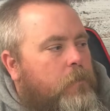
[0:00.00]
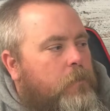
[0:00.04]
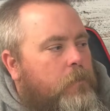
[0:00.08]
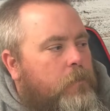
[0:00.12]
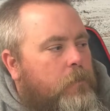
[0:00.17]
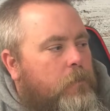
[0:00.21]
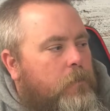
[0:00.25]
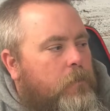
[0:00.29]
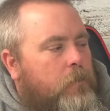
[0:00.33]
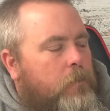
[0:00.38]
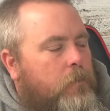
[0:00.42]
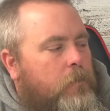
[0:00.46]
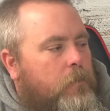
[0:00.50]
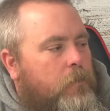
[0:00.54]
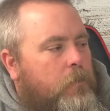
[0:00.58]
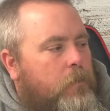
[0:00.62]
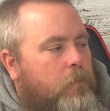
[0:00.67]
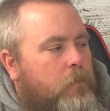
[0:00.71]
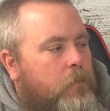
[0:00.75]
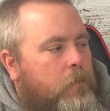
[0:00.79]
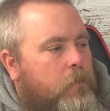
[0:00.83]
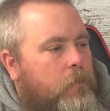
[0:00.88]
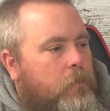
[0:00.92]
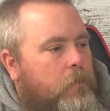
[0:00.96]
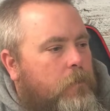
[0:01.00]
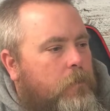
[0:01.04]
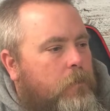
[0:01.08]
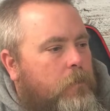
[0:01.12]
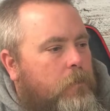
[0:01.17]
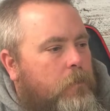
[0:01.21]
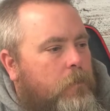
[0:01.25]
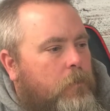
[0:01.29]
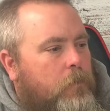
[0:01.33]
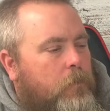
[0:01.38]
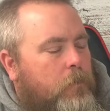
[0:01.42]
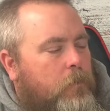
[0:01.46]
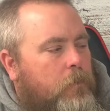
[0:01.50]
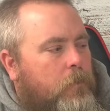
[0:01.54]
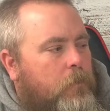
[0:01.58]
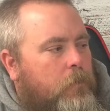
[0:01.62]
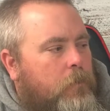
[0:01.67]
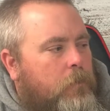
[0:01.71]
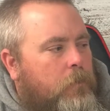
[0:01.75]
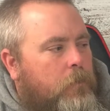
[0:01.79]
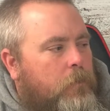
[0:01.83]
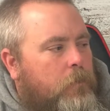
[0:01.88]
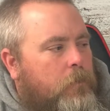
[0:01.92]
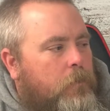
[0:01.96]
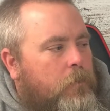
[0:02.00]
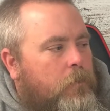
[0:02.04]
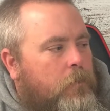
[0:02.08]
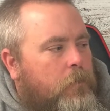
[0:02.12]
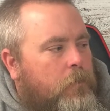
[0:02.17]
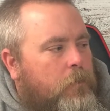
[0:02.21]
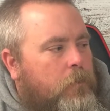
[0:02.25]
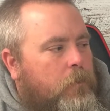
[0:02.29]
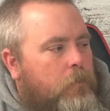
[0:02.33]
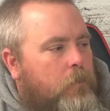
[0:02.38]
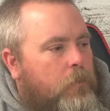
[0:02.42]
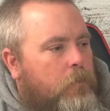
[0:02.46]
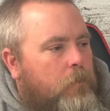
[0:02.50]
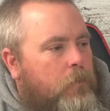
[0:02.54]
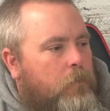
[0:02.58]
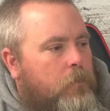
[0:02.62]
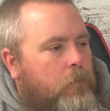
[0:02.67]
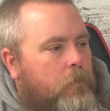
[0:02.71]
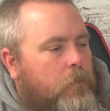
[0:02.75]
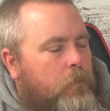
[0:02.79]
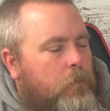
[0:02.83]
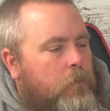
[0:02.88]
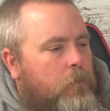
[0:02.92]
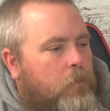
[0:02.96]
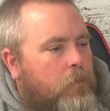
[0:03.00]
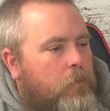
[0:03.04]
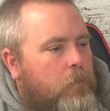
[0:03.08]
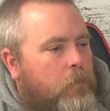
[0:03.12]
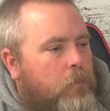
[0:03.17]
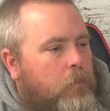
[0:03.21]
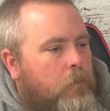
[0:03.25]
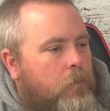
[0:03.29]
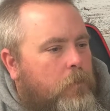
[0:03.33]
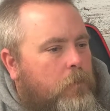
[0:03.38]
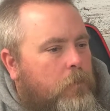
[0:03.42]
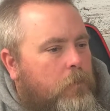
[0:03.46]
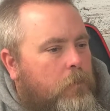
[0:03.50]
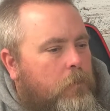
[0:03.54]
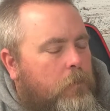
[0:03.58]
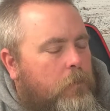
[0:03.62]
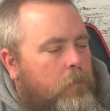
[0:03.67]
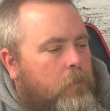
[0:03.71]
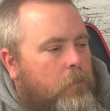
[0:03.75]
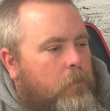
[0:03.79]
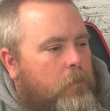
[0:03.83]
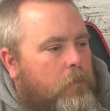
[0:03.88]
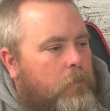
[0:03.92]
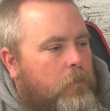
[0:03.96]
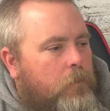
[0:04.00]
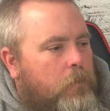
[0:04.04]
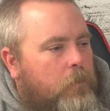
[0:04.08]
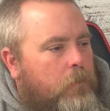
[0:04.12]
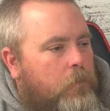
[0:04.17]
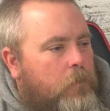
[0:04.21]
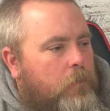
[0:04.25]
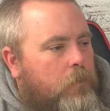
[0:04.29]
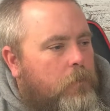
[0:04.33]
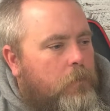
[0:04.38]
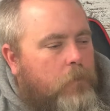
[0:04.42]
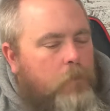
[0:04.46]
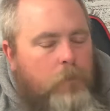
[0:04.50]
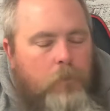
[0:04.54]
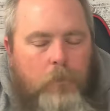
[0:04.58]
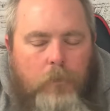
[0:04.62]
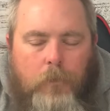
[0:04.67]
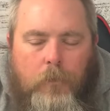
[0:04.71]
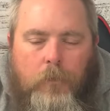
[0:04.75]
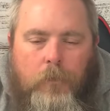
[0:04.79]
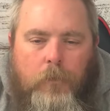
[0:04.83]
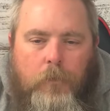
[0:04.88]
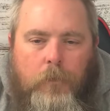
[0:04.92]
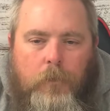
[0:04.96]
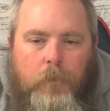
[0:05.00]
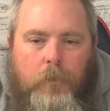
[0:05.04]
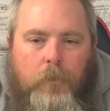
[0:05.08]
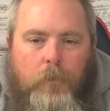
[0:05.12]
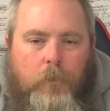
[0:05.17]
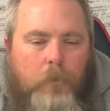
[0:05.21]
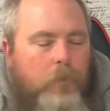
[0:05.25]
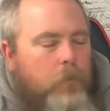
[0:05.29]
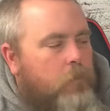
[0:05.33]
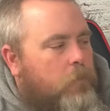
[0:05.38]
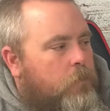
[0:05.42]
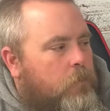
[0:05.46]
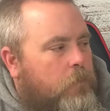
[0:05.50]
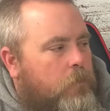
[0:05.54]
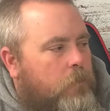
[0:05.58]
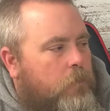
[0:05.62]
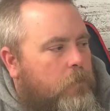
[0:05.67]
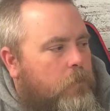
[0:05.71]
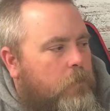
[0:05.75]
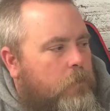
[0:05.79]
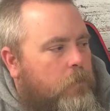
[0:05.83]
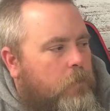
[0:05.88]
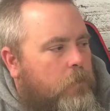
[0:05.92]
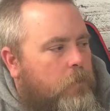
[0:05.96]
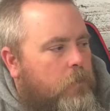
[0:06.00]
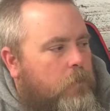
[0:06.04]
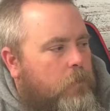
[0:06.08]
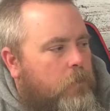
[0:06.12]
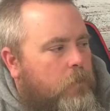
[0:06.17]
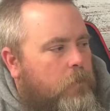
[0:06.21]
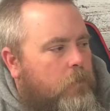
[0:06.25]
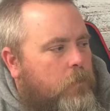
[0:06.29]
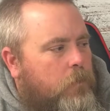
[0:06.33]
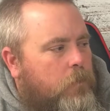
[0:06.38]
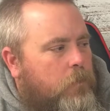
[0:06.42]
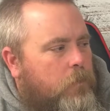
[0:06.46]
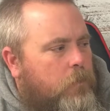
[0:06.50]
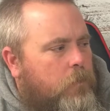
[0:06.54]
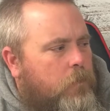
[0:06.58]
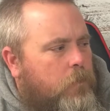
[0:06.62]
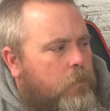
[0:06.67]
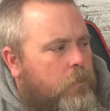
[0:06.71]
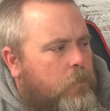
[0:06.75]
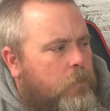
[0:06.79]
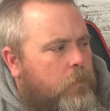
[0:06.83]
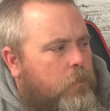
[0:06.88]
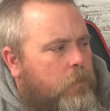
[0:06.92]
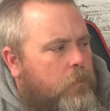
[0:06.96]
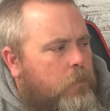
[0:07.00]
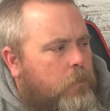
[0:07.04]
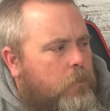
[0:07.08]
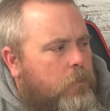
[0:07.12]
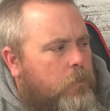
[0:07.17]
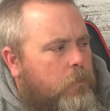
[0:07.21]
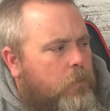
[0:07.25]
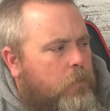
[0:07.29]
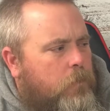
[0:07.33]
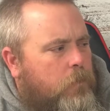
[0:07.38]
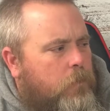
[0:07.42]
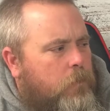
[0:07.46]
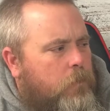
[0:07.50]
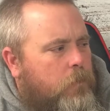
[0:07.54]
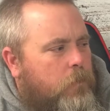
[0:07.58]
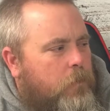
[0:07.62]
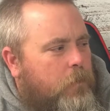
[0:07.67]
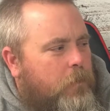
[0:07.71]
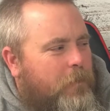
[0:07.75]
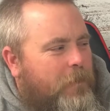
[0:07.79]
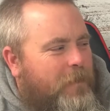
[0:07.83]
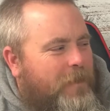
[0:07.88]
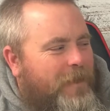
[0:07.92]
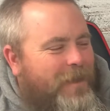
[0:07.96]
This person isn't speaking.